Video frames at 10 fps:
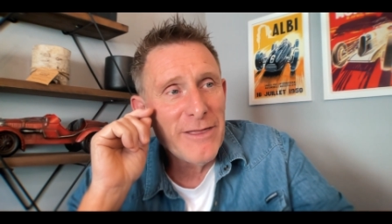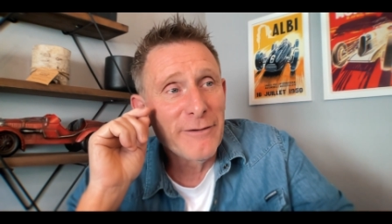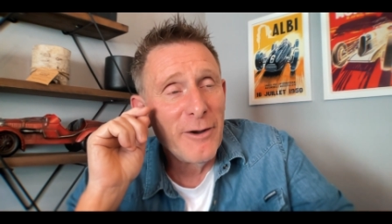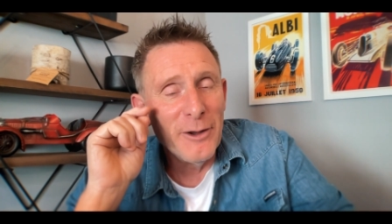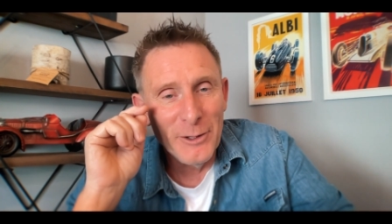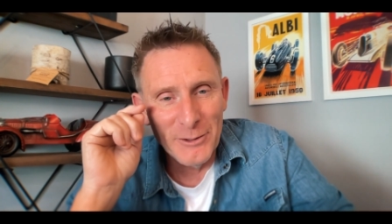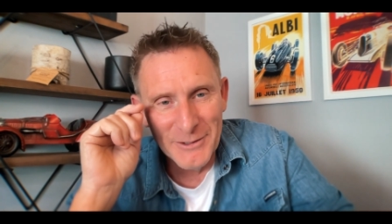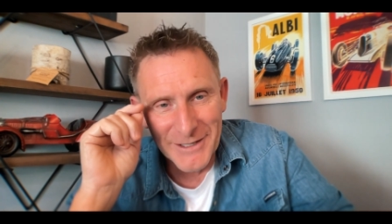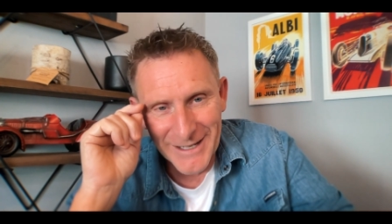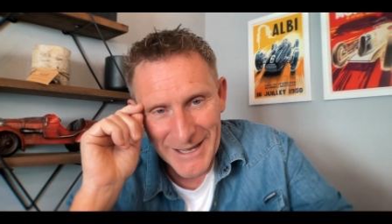
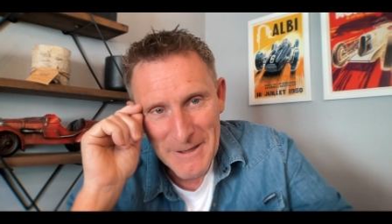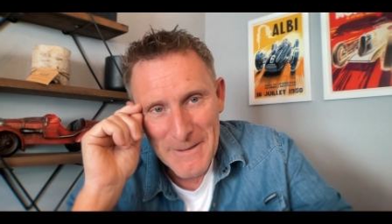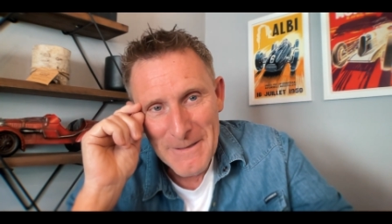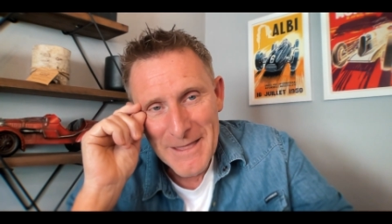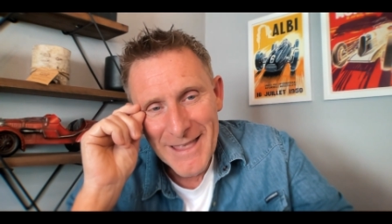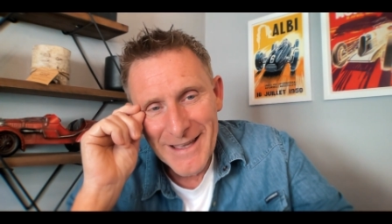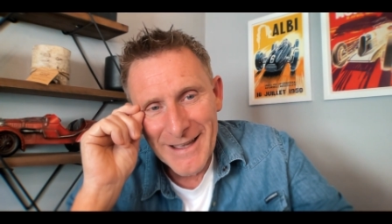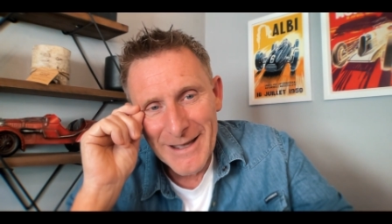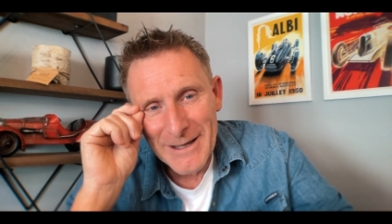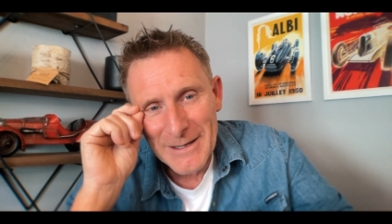through.
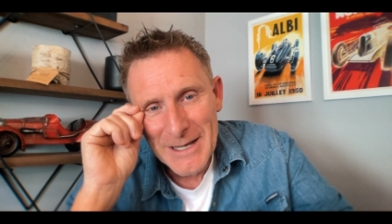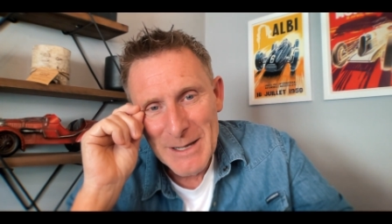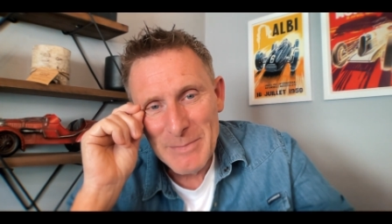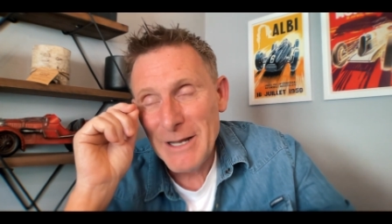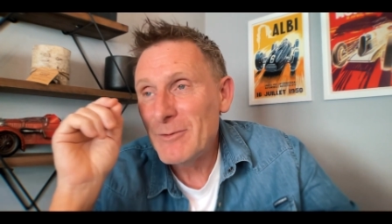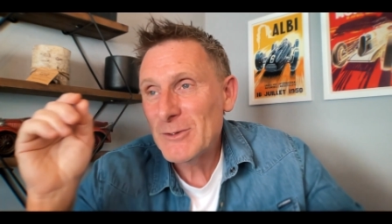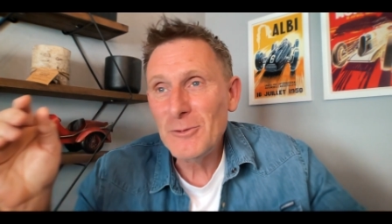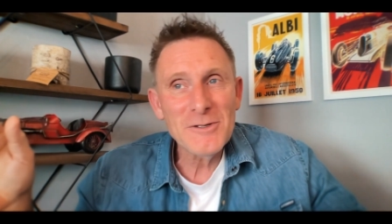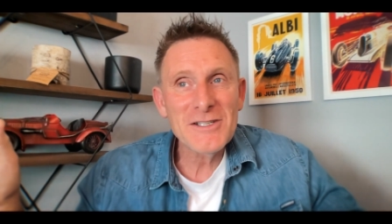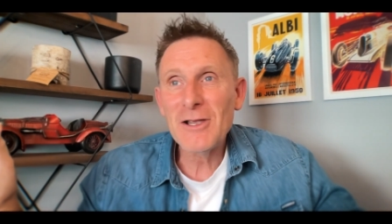uh, but it was
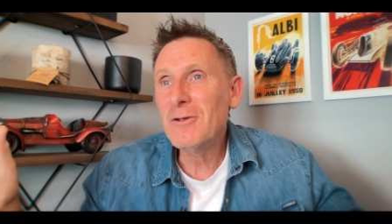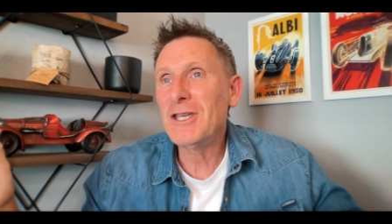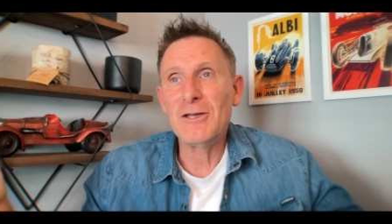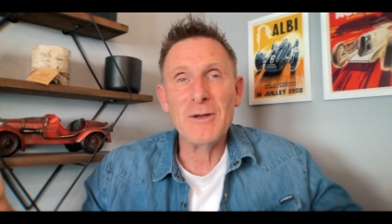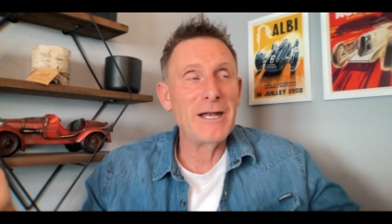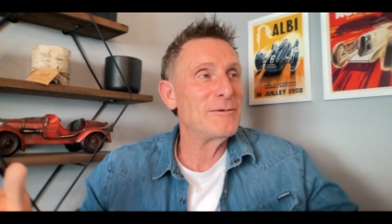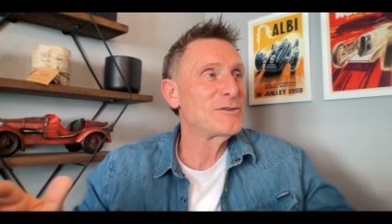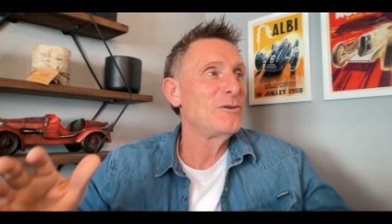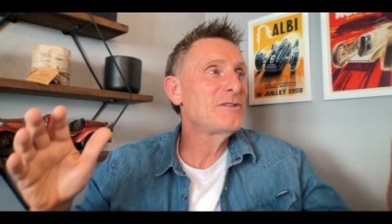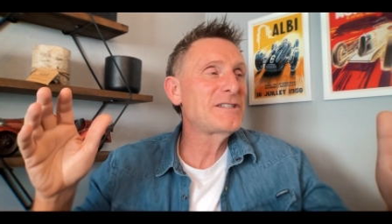all so cute and it was
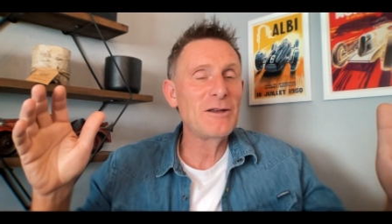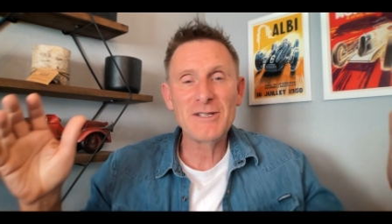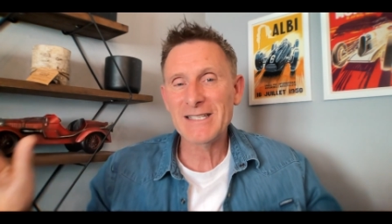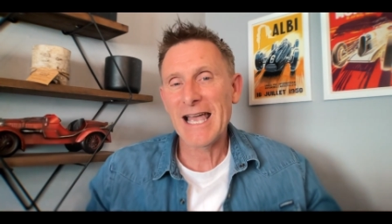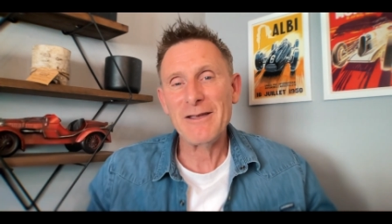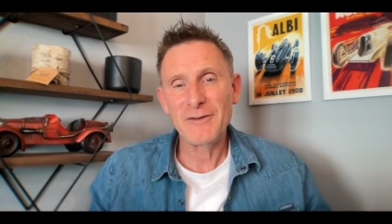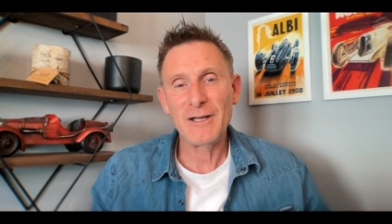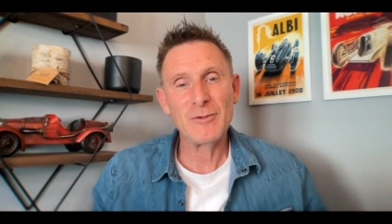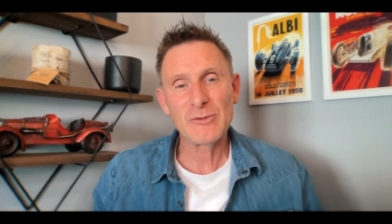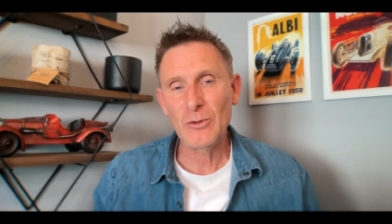all so safe and
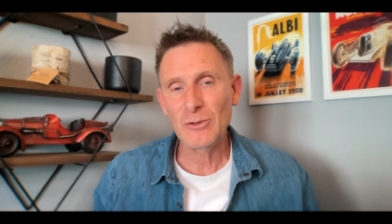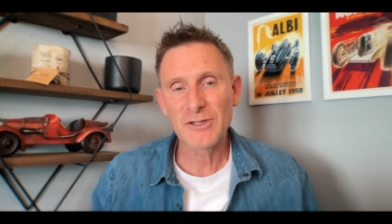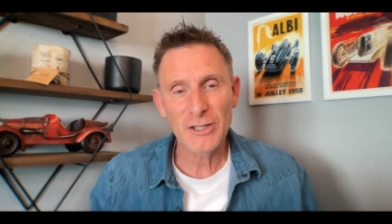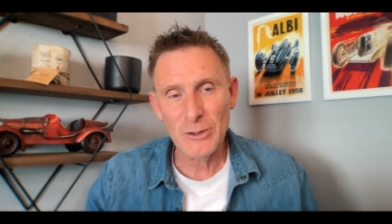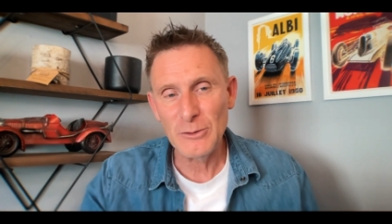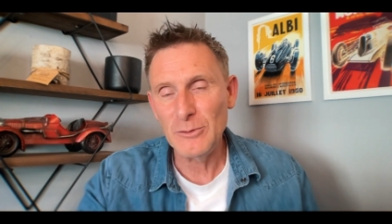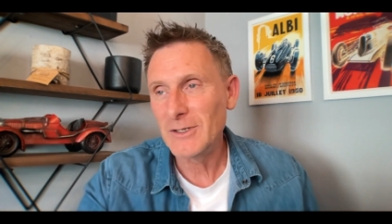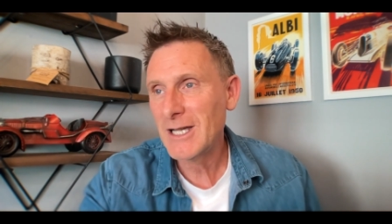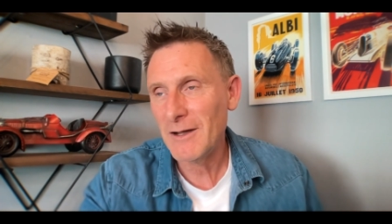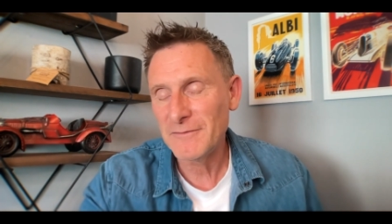it was all too
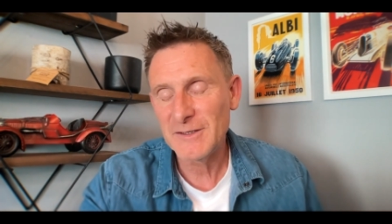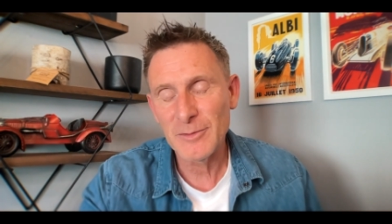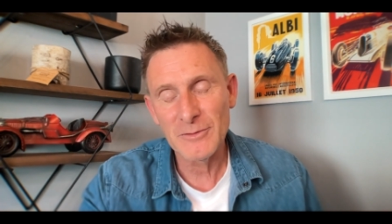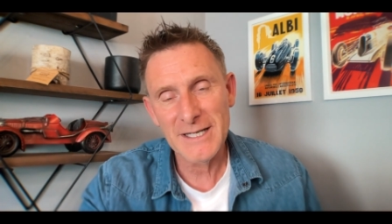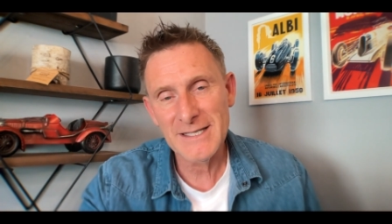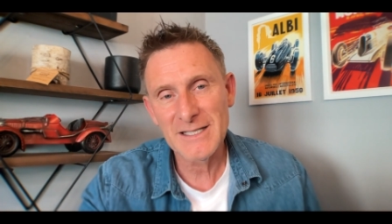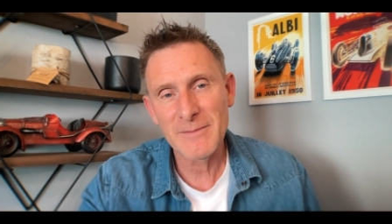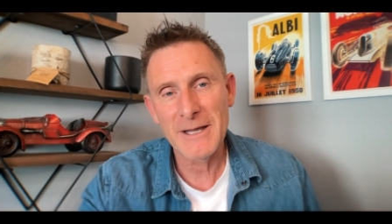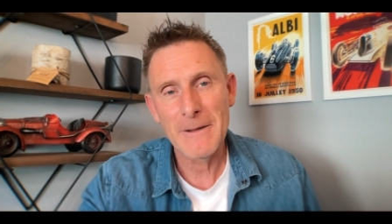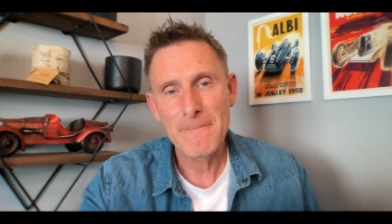comfortable. Listen to
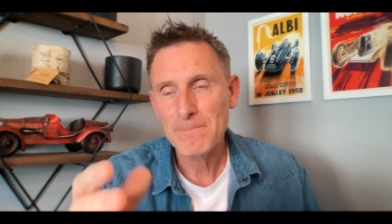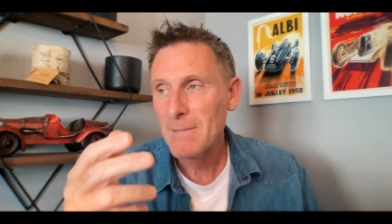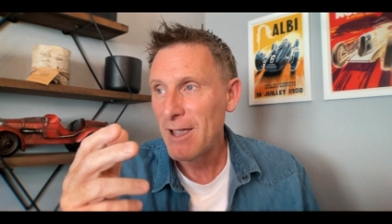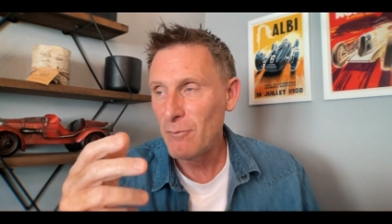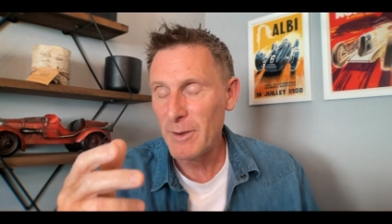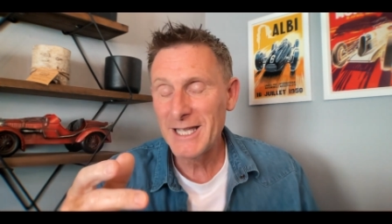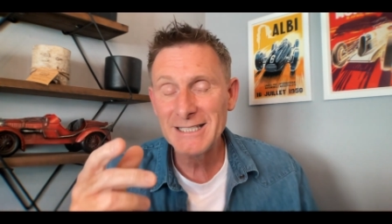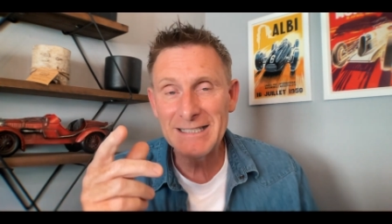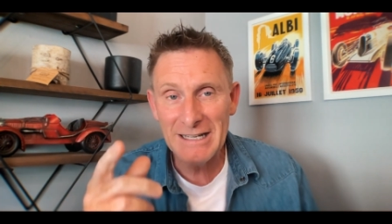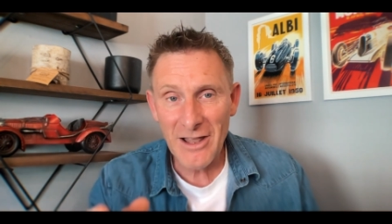me. If we're going
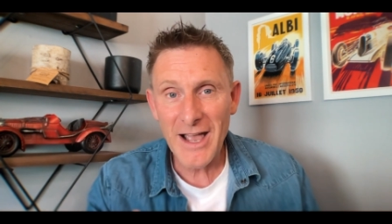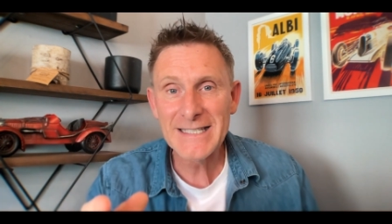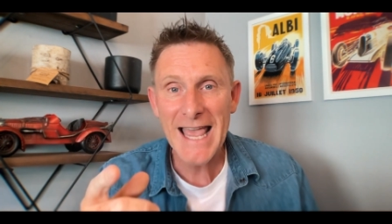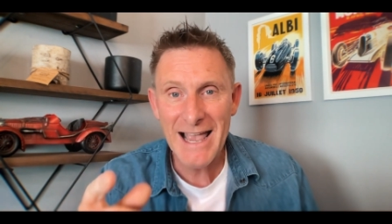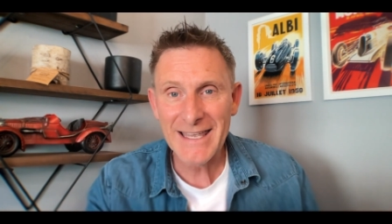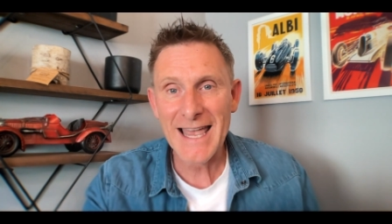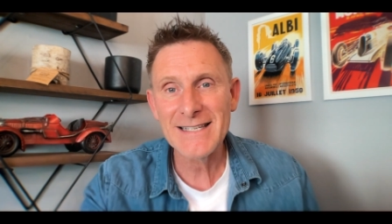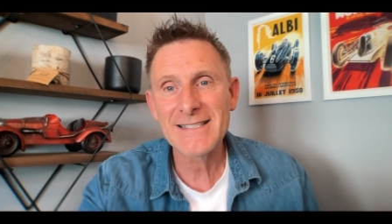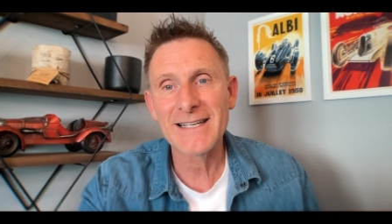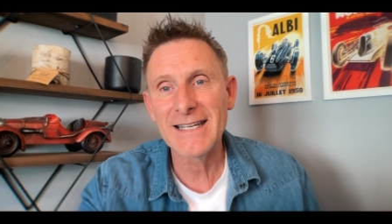to delight our
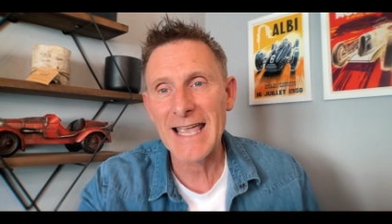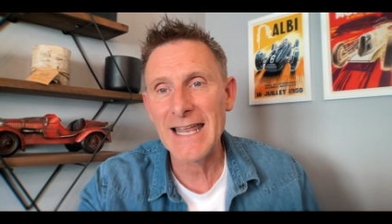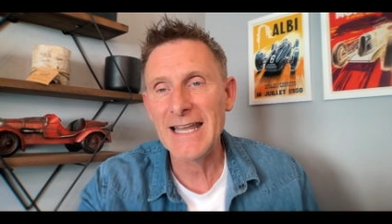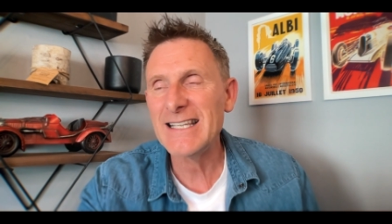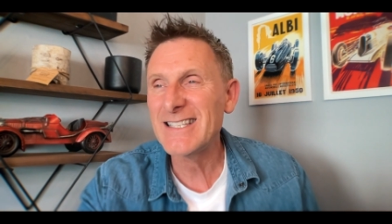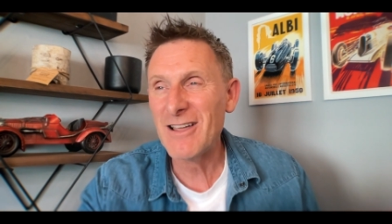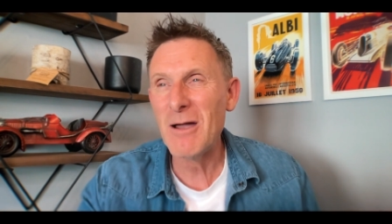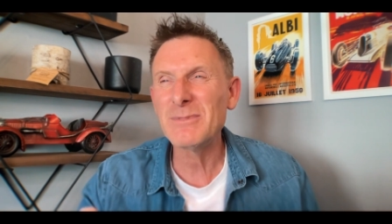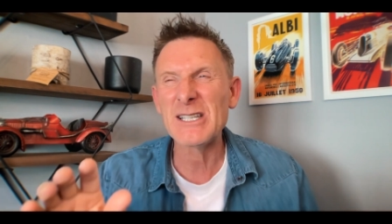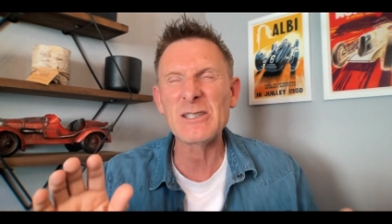guests again, it's
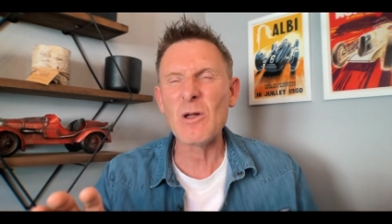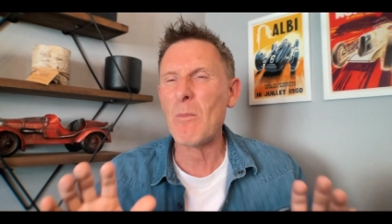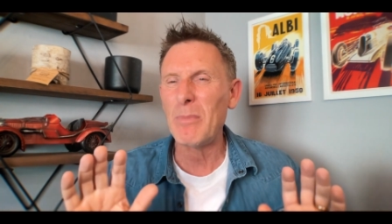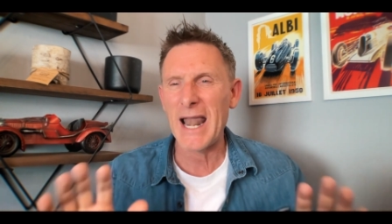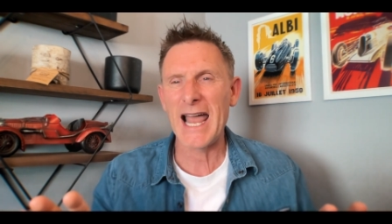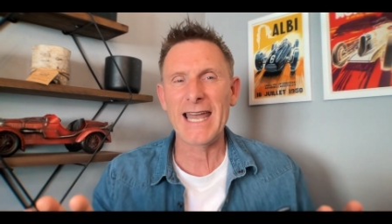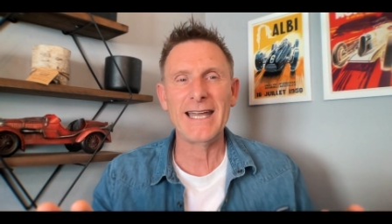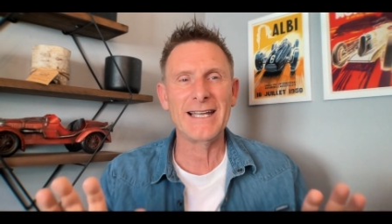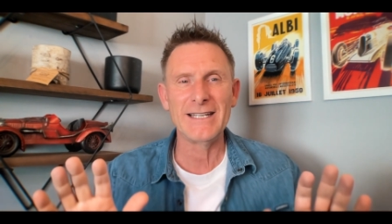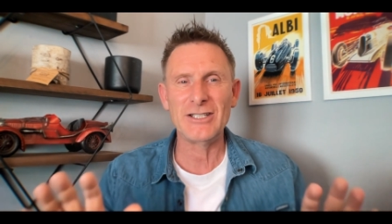time to stop
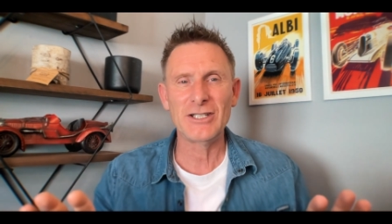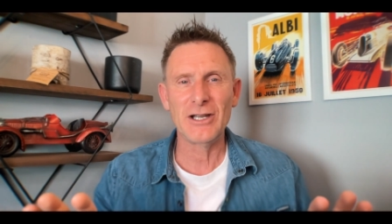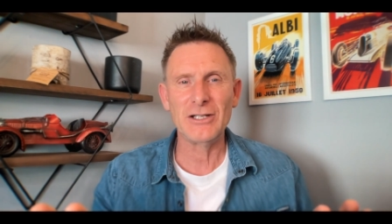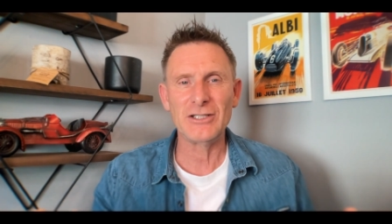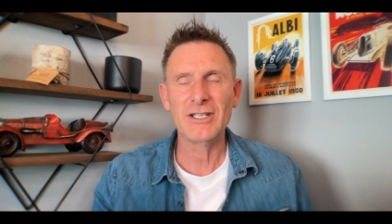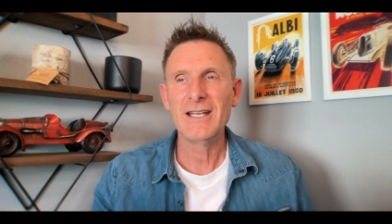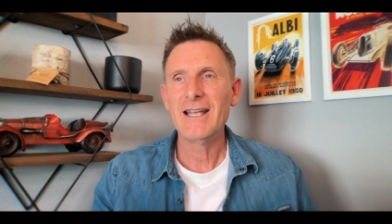playing at church